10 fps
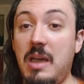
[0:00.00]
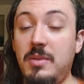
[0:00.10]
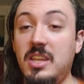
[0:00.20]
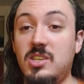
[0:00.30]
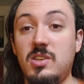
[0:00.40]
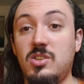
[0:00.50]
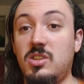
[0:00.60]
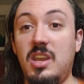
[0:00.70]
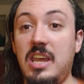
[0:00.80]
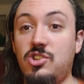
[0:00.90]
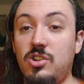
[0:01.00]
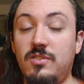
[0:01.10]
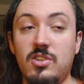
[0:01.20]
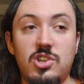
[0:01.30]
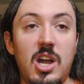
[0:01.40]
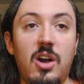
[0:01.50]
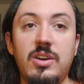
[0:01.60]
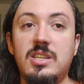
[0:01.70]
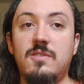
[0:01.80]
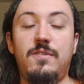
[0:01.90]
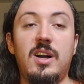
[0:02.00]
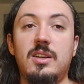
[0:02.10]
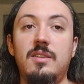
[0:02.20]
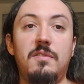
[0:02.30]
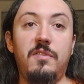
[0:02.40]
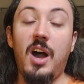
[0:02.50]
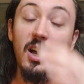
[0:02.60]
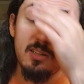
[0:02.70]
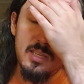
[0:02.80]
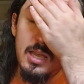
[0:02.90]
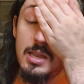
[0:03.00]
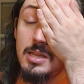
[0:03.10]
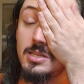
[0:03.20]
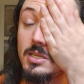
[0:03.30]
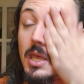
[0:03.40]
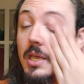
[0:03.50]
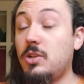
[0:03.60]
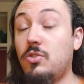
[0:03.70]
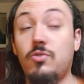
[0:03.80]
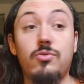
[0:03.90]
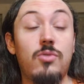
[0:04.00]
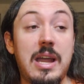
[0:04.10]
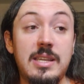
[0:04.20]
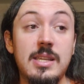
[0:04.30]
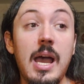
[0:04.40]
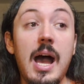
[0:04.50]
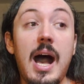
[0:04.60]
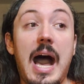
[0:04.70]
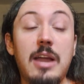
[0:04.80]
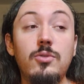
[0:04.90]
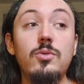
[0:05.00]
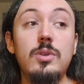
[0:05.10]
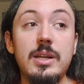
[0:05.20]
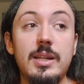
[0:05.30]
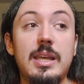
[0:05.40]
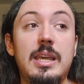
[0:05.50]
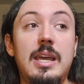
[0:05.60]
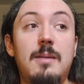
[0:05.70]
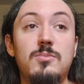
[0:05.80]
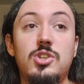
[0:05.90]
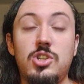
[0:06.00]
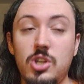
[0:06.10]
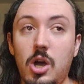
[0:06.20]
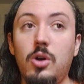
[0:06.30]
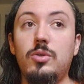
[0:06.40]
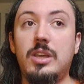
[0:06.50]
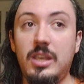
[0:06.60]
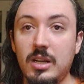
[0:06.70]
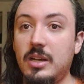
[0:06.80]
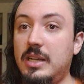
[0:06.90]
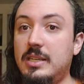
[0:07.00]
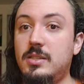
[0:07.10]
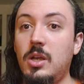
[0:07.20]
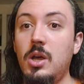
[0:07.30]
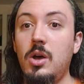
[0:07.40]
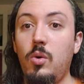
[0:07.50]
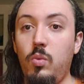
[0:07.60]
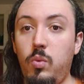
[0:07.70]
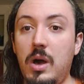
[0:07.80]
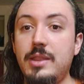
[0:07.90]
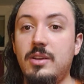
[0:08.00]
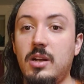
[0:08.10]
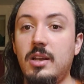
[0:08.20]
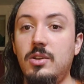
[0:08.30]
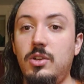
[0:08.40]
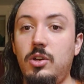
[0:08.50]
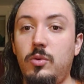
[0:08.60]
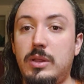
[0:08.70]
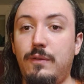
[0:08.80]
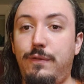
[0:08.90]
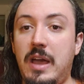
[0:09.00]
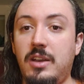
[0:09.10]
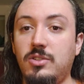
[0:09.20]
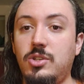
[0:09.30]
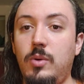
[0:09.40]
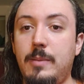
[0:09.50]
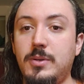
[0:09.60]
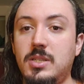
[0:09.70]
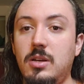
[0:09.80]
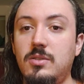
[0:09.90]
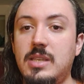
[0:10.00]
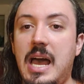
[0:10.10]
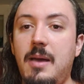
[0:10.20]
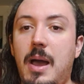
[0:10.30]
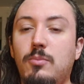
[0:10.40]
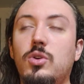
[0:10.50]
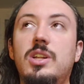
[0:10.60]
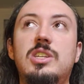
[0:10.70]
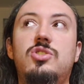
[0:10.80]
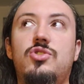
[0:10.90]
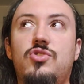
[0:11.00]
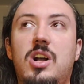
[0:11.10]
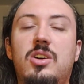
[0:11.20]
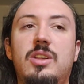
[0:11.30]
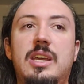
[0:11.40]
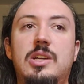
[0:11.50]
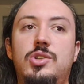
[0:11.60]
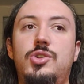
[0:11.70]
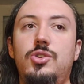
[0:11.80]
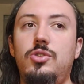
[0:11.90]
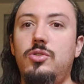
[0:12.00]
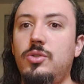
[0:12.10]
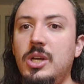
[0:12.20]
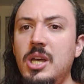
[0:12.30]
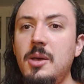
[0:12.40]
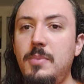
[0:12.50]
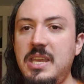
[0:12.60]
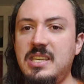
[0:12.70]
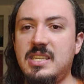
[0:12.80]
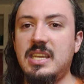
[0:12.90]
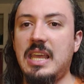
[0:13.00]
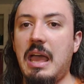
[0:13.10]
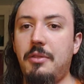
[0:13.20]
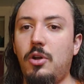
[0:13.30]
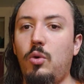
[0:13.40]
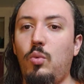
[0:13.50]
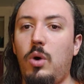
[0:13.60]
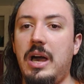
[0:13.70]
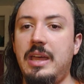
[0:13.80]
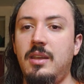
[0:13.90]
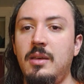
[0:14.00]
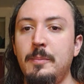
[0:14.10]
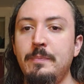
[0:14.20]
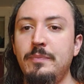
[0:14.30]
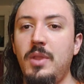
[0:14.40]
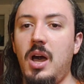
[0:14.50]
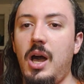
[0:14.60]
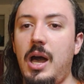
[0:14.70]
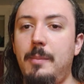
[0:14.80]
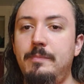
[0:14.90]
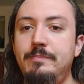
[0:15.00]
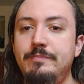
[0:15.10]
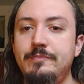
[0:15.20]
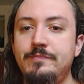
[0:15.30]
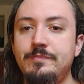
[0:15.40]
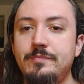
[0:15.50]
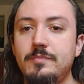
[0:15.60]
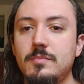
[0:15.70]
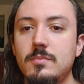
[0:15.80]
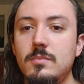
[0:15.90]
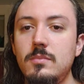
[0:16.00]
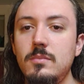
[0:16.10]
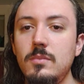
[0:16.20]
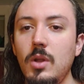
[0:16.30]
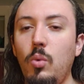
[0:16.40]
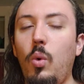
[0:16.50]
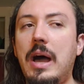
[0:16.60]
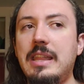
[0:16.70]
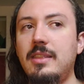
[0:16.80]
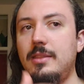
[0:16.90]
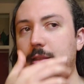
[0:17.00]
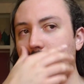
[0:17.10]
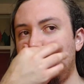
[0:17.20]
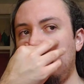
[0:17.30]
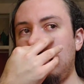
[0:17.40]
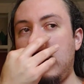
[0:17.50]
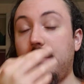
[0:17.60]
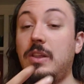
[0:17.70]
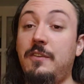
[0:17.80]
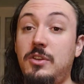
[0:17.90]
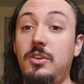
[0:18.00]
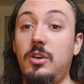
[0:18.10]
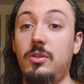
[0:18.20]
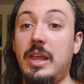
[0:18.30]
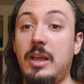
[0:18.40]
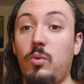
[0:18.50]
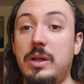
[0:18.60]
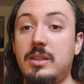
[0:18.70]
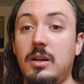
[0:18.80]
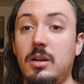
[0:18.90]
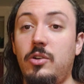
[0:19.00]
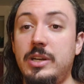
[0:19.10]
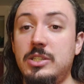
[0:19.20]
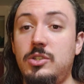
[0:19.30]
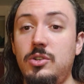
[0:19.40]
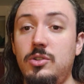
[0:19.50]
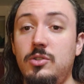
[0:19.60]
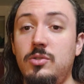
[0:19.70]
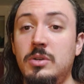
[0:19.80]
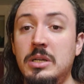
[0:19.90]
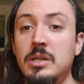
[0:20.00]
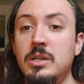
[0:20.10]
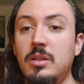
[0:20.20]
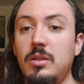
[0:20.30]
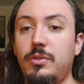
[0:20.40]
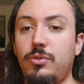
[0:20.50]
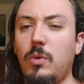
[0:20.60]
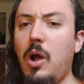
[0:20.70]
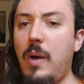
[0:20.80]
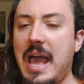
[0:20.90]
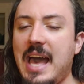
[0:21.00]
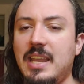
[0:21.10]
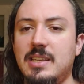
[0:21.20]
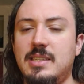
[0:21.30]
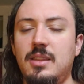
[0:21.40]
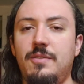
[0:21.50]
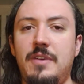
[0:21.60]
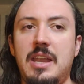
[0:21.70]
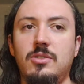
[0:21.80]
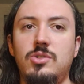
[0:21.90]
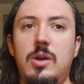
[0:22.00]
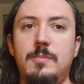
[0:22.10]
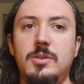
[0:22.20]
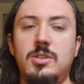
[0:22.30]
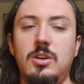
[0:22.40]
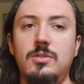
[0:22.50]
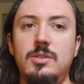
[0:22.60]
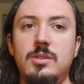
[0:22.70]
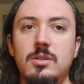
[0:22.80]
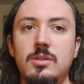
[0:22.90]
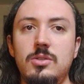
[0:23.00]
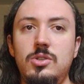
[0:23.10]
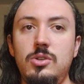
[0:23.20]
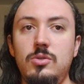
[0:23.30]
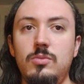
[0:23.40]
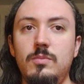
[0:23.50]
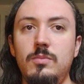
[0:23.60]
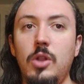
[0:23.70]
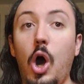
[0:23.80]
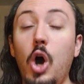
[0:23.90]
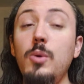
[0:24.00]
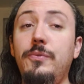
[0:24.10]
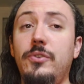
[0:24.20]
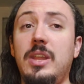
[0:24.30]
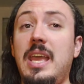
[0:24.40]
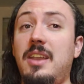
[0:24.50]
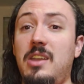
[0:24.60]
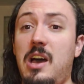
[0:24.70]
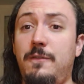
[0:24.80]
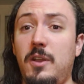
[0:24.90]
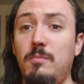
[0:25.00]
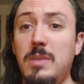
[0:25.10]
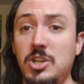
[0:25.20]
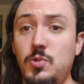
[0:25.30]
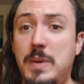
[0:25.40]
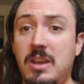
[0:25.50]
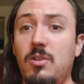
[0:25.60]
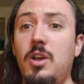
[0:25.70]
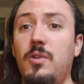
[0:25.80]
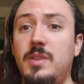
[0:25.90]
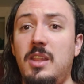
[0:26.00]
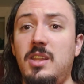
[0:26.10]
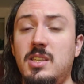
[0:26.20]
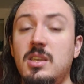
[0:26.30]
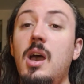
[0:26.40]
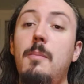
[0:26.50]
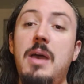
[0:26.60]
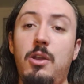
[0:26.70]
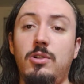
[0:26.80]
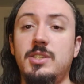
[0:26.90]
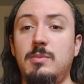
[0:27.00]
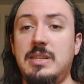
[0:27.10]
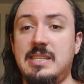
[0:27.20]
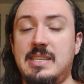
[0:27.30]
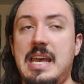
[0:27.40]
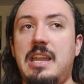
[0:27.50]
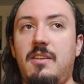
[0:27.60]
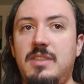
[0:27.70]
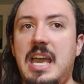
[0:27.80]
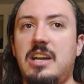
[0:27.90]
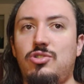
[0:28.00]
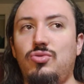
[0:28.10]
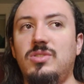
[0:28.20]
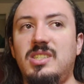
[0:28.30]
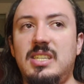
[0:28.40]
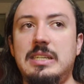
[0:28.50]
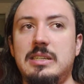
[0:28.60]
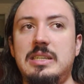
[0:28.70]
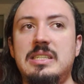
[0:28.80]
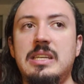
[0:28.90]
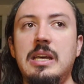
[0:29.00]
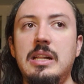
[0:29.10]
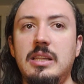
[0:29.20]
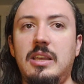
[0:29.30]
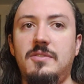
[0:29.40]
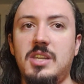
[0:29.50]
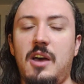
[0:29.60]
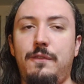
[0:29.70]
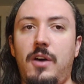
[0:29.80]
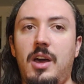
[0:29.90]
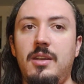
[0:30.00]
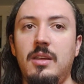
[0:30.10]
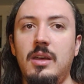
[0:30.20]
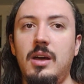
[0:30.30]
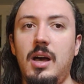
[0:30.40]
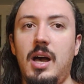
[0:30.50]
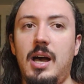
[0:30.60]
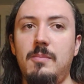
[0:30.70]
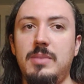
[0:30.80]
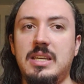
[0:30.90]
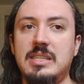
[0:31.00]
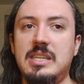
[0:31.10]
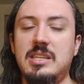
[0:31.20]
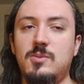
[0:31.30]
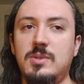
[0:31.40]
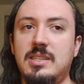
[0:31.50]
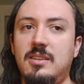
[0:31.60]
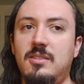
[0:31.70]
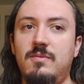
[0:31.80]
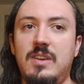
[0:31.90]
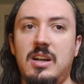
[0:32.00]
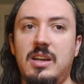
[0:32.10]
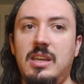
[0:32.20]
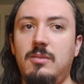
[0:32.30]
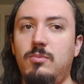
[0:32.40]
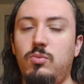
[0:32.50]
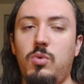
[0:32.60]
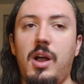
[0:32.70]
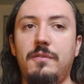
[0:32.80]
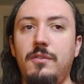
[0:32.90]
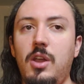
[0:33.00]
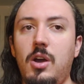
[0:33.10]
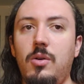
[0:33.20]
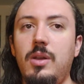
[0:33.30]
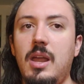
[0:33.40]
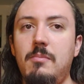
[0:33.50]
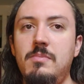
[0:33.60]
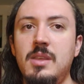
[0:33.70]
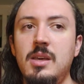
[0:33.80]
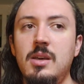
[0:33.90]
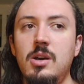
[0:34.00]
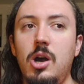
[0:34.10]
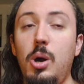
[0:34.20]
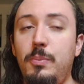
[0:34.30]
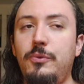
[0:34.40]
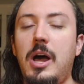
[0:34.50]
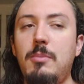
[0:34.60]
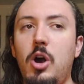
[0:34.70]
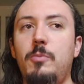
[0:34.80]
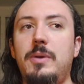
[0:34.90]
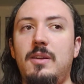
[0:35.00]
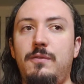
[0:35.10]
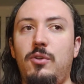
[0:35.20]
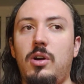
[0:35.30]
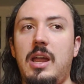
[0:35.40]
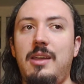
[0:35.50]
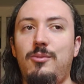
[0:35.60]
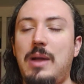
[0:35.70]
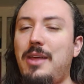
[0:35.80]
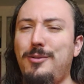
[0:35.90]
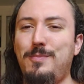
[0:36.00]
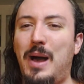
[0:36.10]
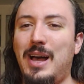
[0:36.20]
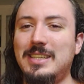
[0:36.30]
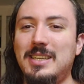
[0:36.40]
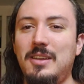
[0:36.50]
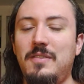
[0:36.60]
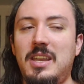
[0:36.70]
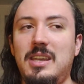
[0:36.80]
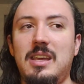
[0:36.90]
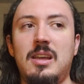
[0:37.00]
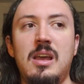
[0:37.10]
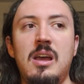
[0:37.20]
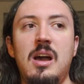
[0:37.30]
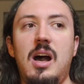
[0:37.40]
I mean, it's just the nature of the show. It's fucking fucked, and it's like Christ. I really am so curious what they're going to do with the final two episodes. I, I'm really struggling to piece together what um what they're they have left to do, like what they're going to throw at us in the final two episodes to hopefully end off on a much better note than this penultimate set of the actual series leaves off on. Um, because this was a very rough note, and I'm hopeful. I'm hoping for a rather positive ending.